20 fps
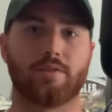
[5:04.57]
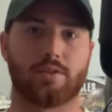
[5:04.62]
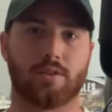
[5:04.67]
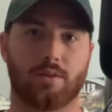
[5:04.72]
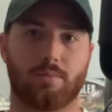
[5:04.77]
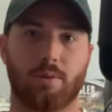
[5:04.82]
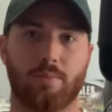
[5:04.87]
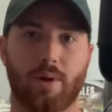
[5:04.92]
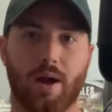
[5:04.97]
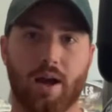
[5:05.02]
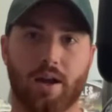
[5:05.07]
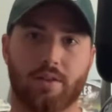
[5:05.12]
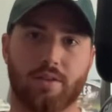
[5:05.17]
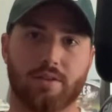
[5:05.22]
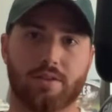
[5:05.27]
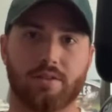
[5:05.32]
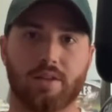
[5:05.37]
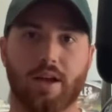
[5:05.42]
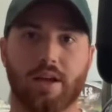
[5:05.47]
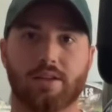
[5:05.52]
is going to be back in
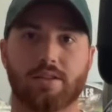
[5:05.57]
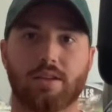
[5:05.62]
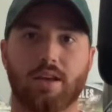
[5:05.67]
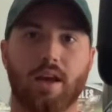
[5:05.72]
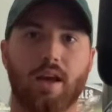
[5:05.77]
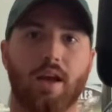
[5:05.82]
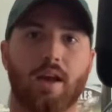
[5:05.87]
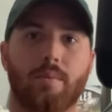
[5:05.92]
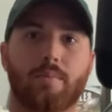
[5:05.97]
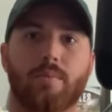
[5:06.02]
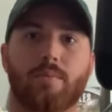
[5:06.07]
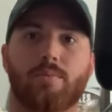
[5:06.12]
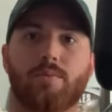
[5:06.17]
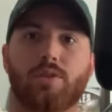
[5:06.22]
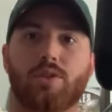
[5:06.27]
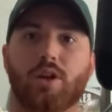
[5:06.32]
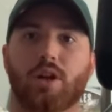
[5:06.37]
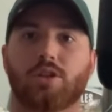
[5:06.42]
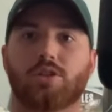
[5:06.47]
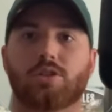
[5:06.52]
this next game.
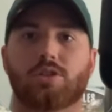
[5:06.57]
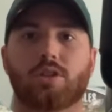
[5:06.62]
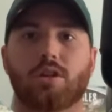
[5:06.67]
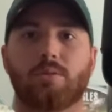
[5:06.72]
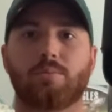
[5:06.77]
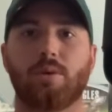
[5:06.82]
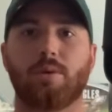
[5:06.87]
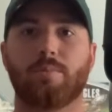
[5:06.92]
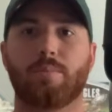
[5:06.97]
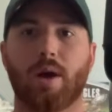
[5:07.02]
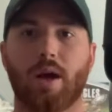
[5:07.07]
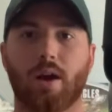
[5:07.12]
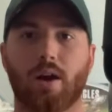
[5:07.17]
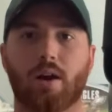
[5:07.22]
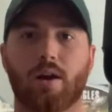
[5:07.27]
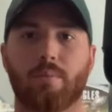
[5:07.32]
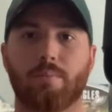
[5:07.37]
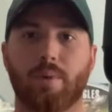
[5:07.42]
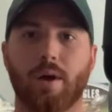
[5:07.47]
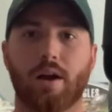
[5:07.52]
They're just going to be
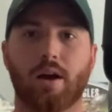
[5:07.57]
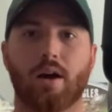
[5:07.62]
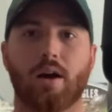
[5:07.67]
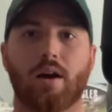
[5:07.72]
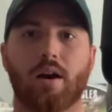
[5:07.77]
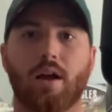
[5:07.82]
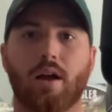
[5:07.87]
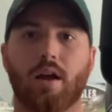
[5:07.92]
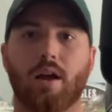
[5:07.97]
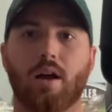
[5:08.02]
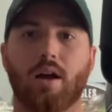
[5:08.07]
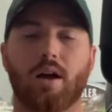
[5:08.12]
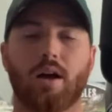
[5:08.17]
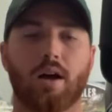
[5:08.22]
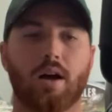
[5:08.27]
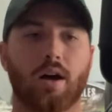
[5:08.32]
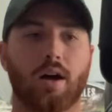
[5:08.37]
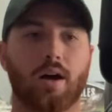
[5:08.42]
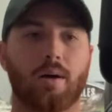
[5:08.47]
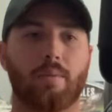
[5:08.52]
better and better
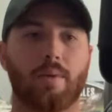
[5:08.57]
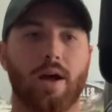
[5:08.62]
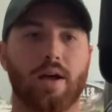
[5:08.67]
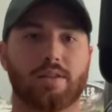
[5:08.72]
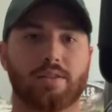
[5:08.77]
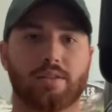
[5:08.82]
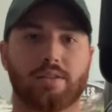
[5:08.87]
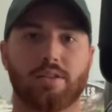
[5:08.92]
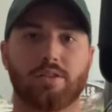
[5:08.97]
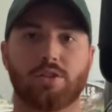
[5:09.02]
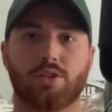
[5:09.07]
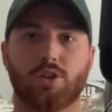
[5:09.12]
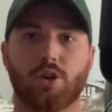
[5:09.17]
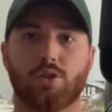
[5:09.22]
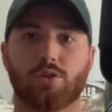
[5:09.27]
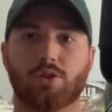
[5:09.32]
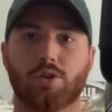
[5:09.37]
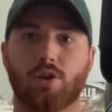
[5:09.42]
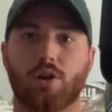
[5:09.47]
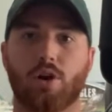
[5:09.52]
as the season
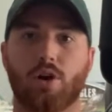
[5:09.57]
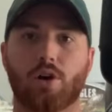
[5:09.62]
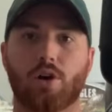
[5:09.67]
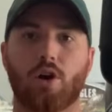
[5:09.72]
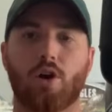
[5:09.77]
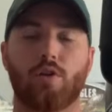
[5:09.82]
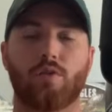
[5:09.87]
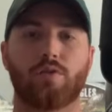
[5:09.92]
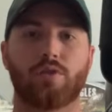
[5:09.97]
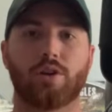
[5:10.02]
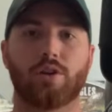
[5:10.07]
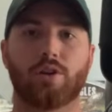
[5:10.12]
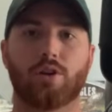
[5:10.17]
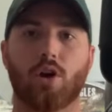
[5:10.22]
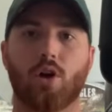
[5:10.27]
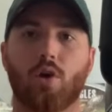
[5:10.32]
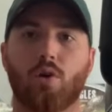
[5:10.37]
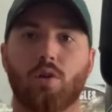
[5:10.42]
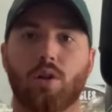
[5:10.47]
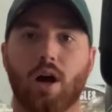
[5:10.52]
goes along. Hopefully
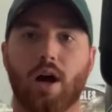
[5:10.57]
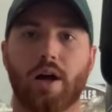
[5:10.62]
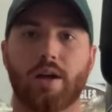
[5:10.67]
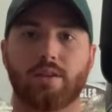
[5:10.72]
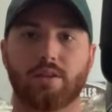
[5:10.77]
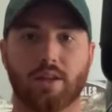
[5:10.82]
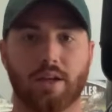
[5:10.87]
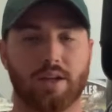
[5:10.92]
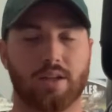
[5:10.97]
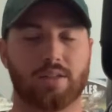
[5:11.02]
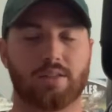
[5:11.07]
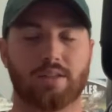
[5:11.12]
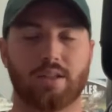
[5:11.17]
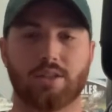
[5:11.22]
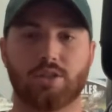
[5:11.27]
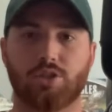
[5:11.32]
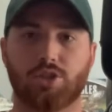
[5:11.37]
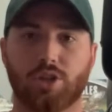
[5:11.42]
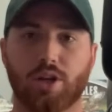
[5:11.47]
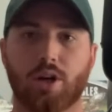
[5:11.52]
their O-line, like I
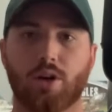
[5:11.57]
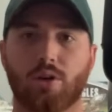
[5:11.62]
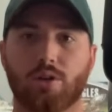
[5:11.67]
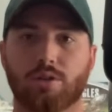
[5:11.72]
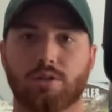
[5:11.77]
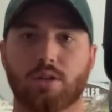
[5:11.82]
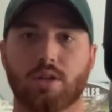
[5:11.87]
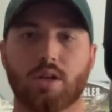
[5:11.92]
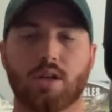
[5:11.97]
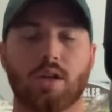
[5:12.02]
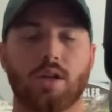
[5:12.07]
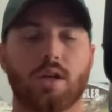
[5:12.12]
said, gels.